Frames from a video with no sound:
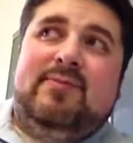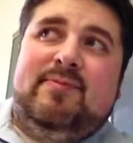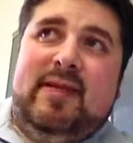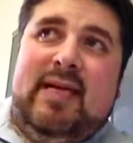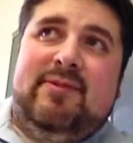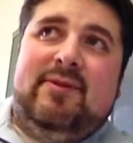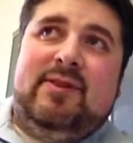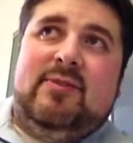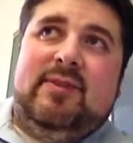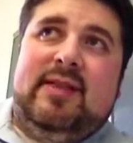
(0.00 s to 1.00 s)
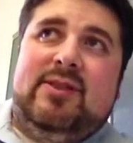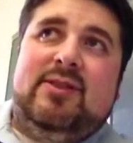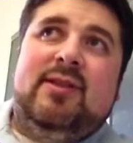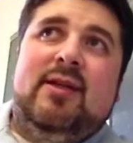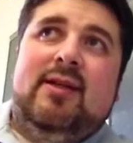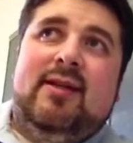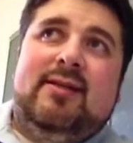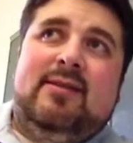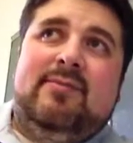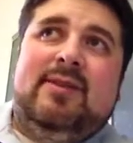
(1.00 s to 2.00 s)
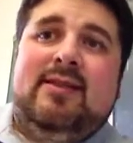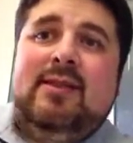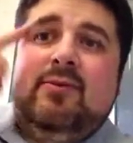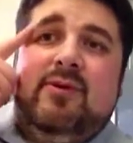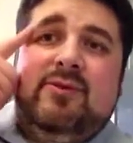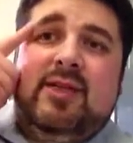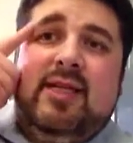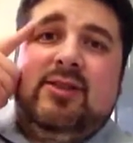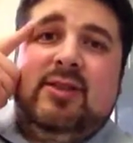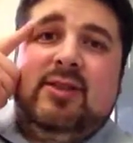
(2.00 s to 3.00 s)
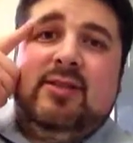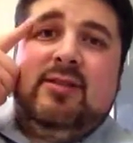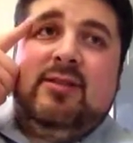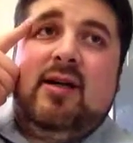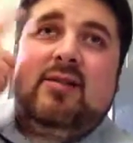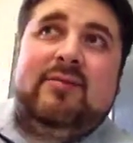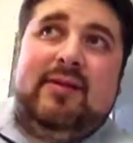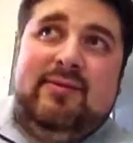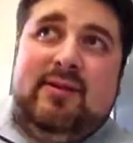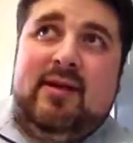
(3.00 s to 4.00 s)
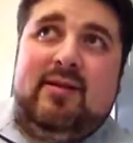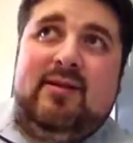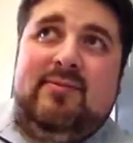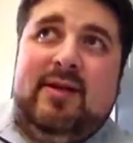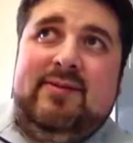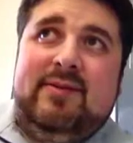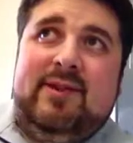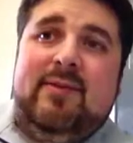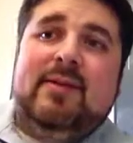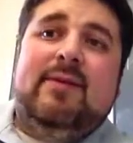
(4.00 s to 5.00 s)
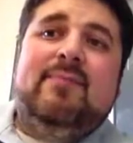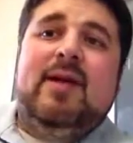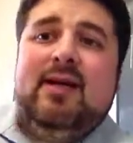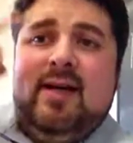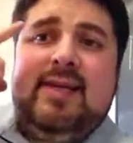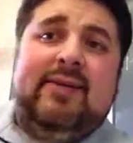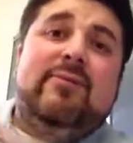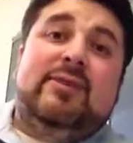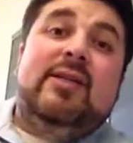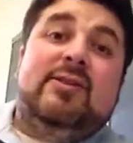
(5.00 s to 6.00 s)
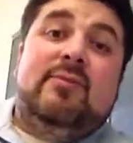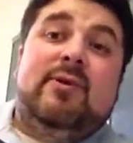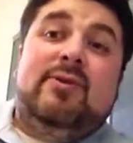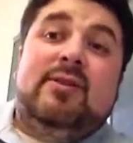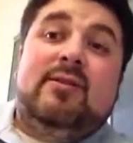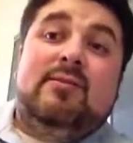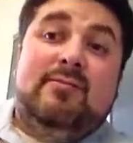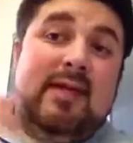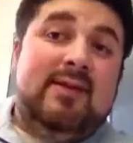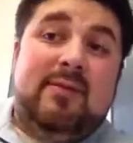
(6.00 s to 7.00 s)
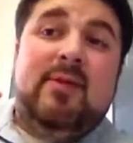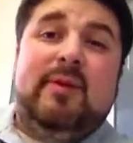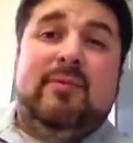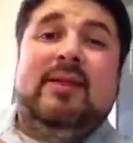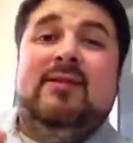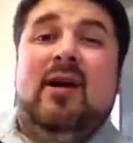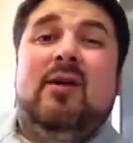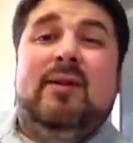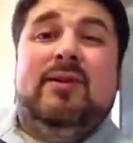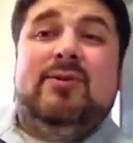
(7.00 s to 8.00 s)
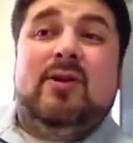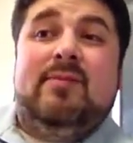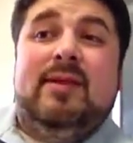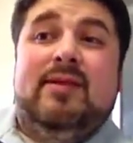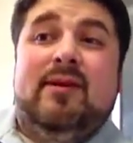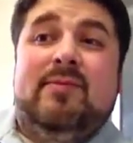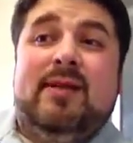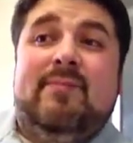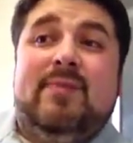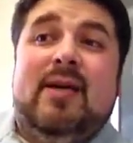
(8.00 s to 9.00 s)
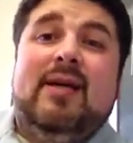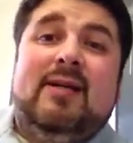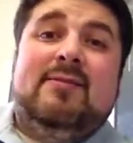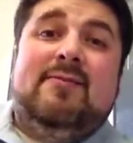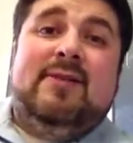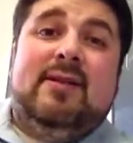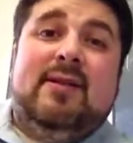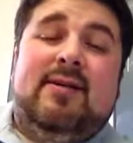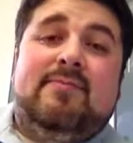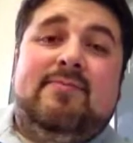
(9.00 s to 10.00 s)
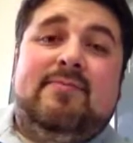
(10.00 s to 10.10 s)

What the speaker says: behavior and speech, like CBT, he would have changed his cognitive behavioral therapy. I think it would have changed his emotions. And some other people need to talk about their trauma in therapy to feel